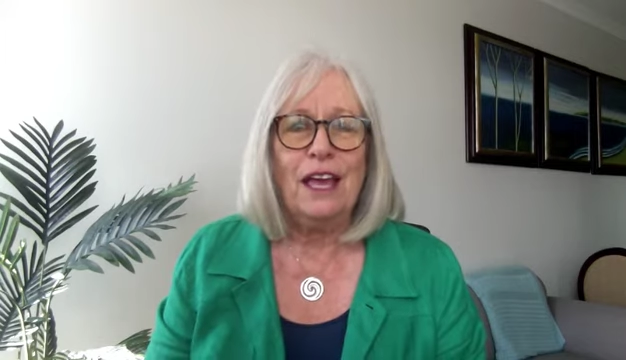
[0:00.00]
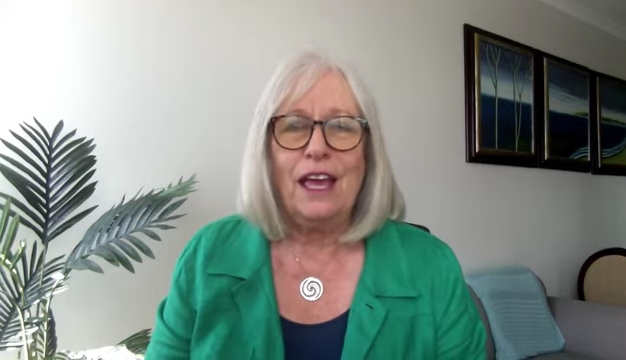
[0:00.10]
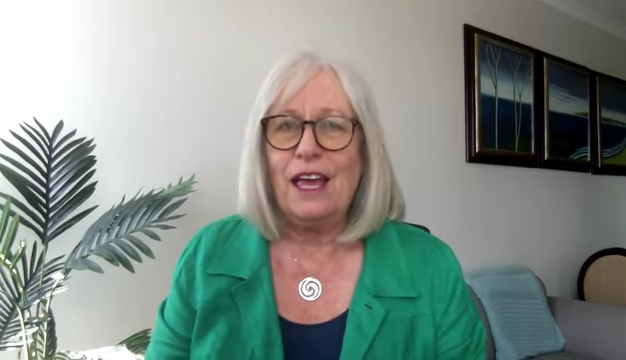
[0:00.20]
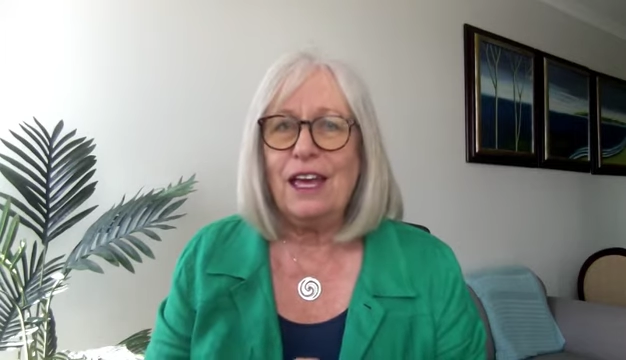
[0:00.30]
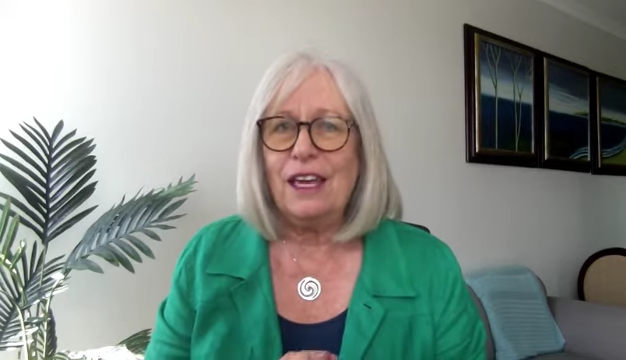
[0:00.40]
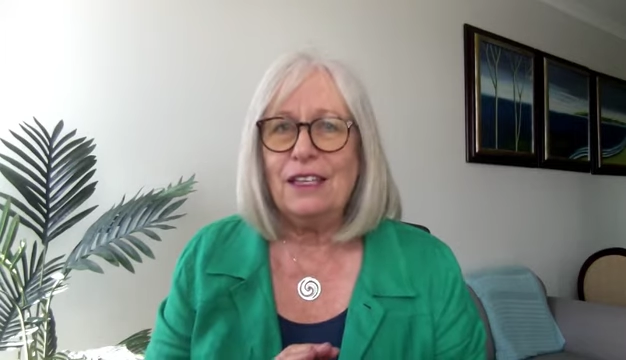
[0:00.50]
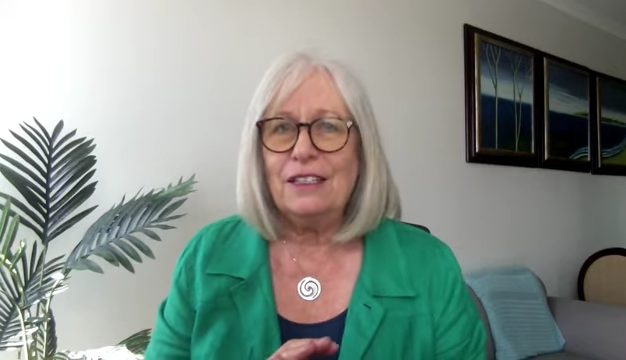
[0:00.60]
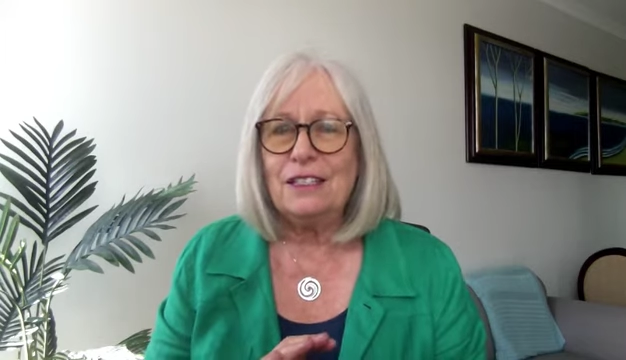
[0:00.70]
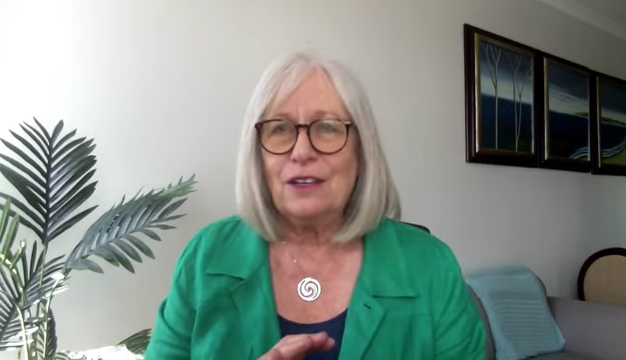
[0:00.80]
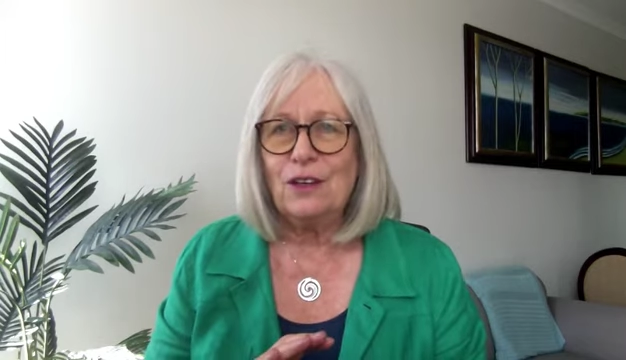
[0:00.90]
And
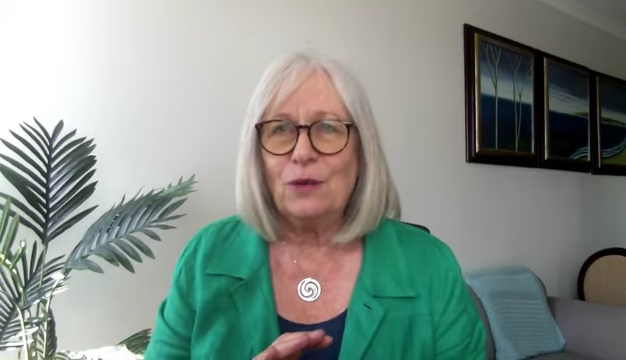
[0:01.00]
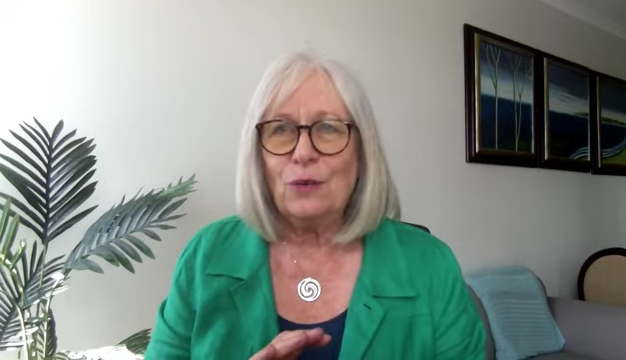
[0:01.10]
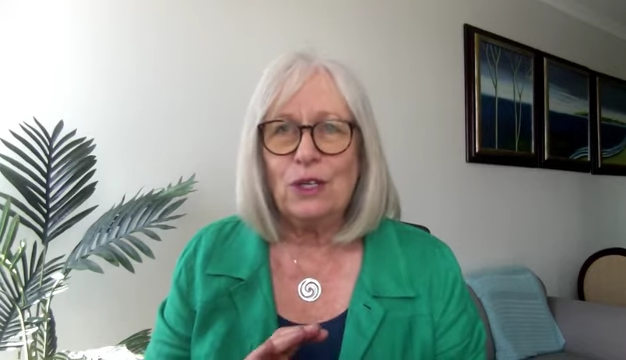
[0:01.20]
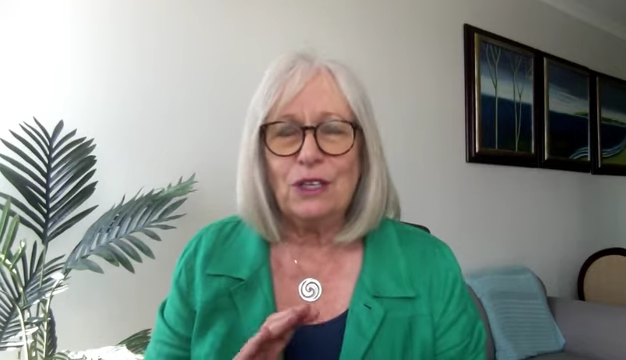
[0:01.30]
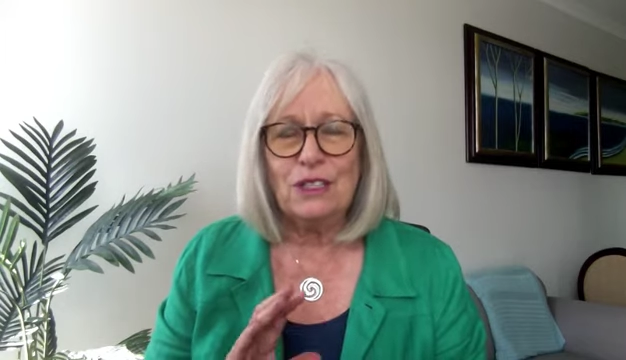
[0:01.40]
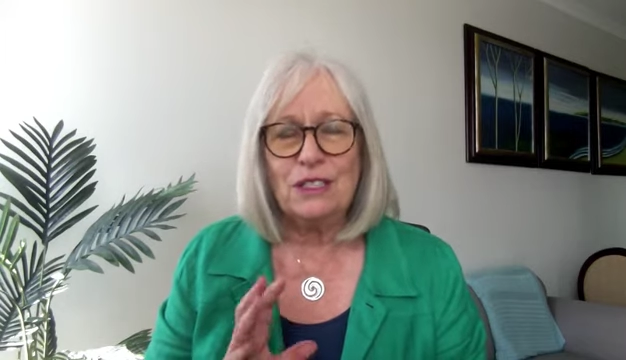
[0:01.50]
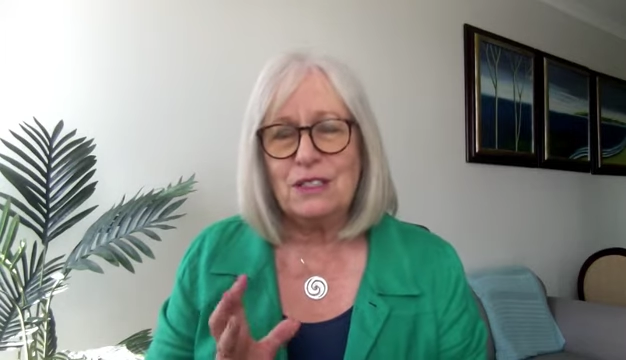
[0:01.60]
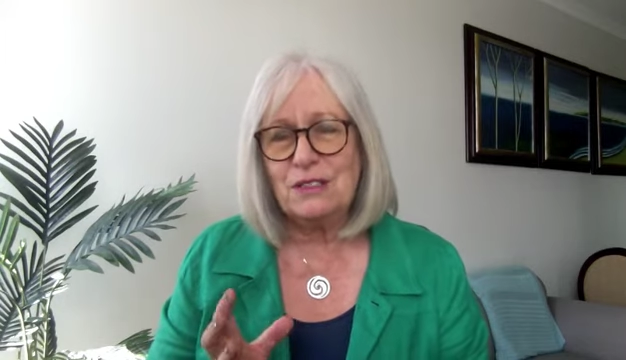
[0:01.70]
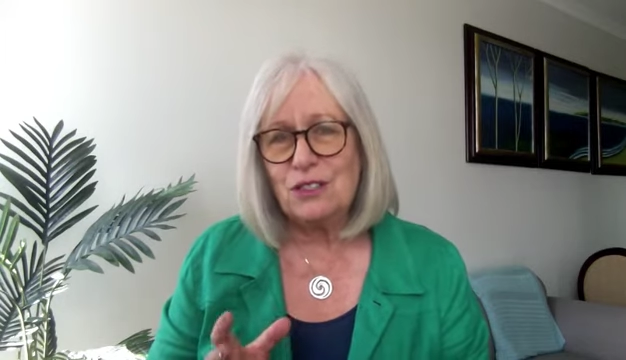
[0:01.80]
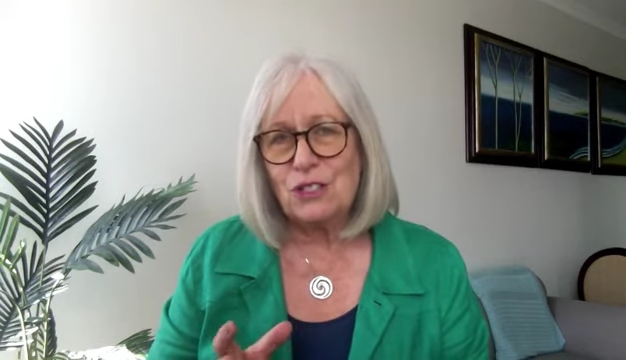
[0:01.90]
we're going
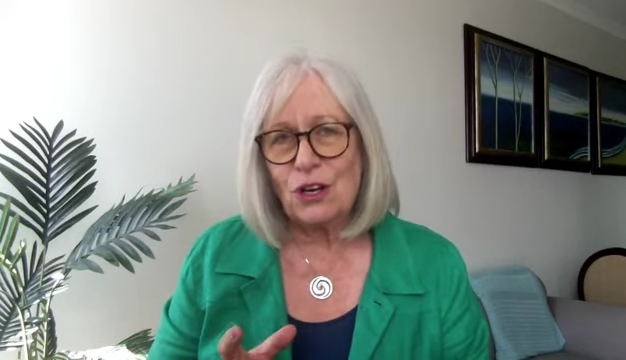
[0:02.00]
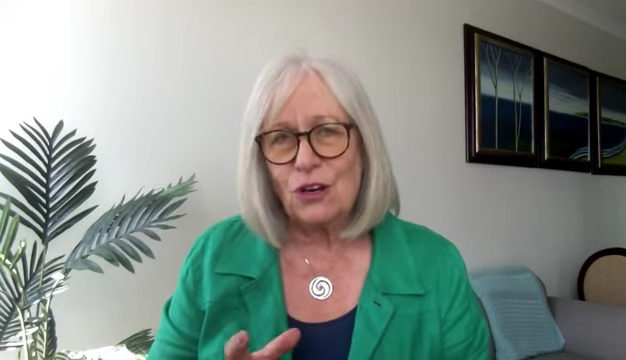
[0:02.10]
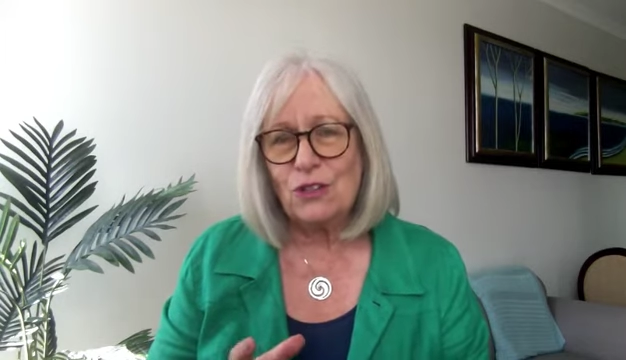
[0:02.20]
to show you